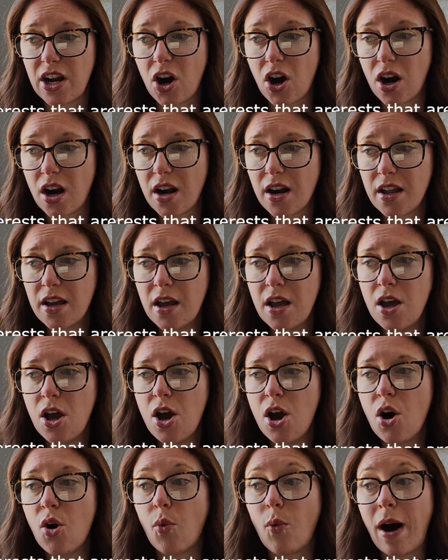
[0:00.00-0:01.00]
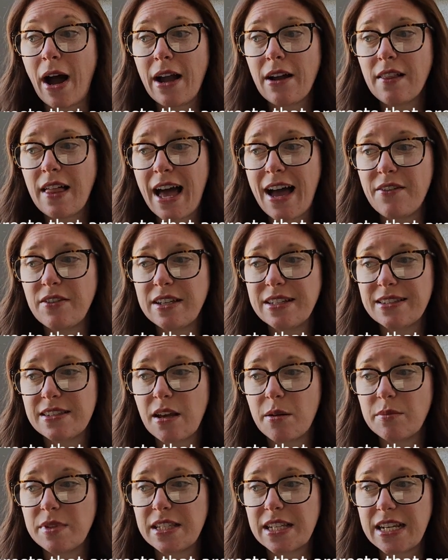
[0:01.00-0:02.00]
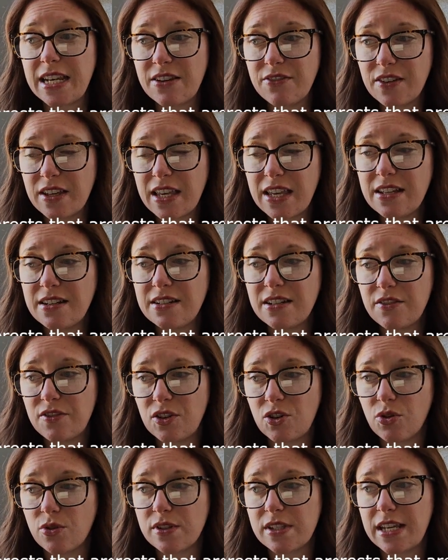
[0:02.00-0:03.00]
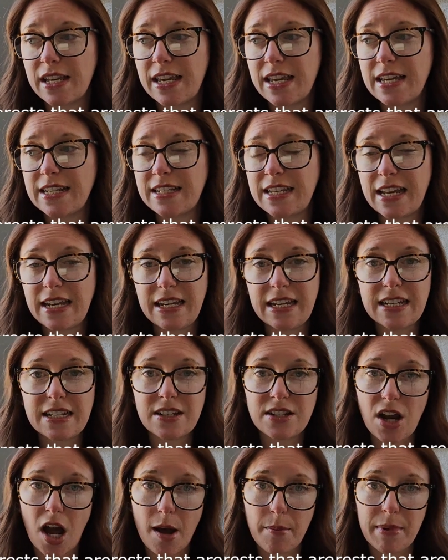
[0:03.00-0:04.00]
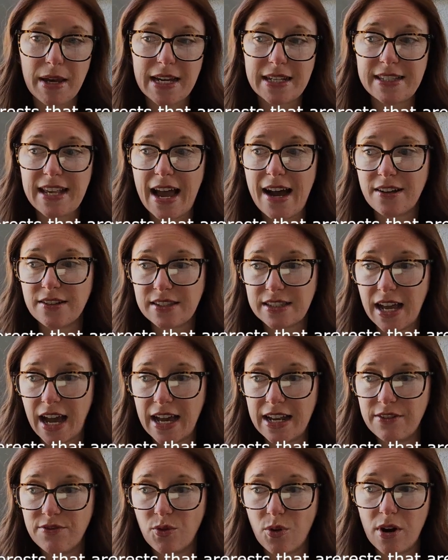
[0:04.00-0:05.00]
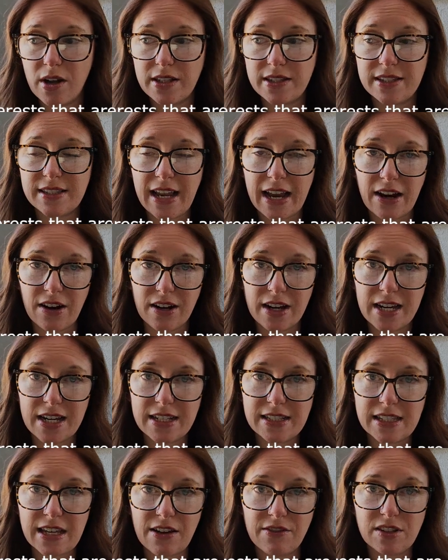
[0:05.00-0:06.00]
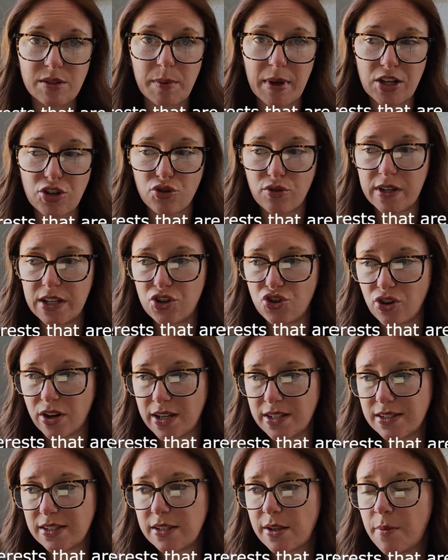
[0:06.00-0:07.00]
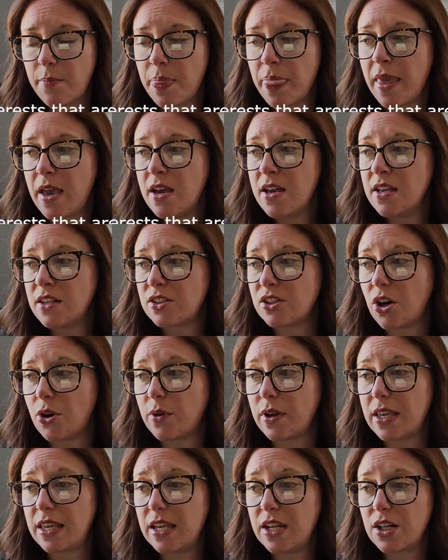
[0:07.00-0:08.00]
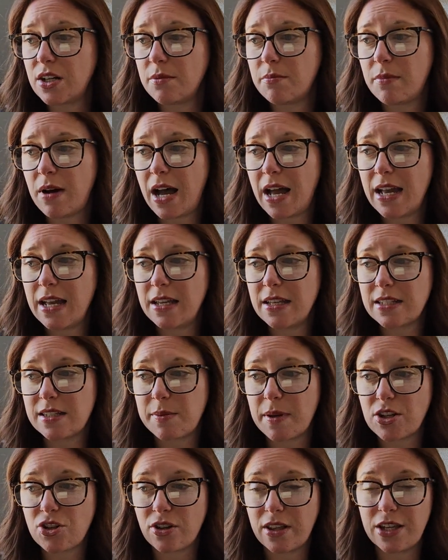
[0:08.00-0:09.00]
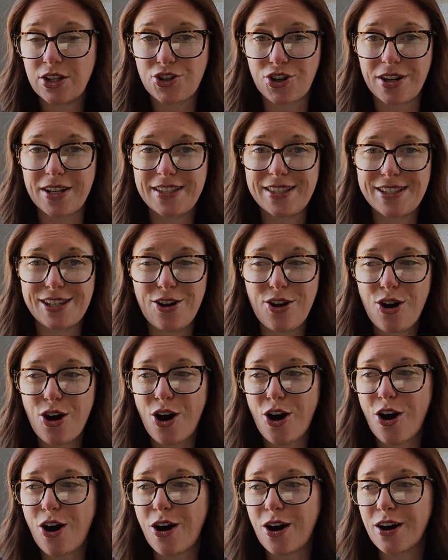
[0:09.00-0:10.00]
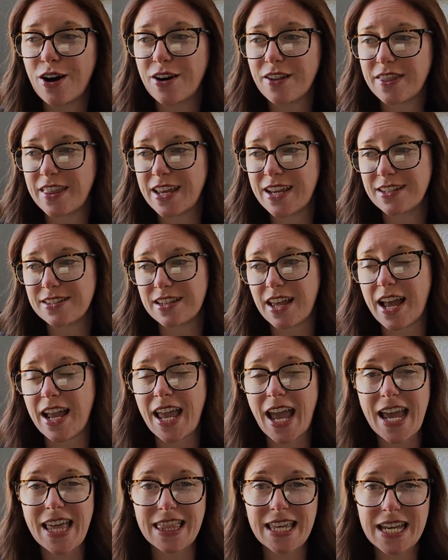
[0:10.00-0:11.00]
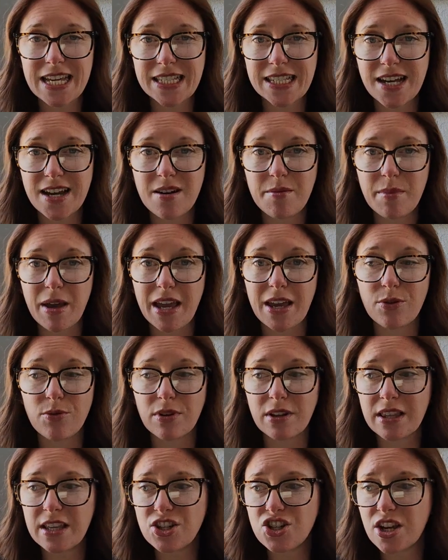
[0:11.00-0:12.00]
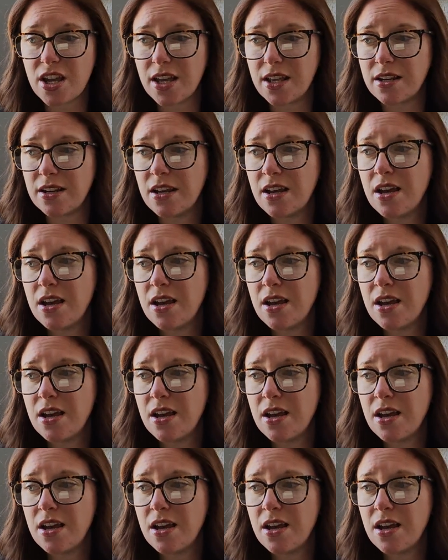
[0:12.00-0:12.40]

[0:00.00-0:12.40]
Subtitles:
art, while having some significant difficulty attending to topics outside of one's areas of special interest. So here, my special interests are things like atheism and religion,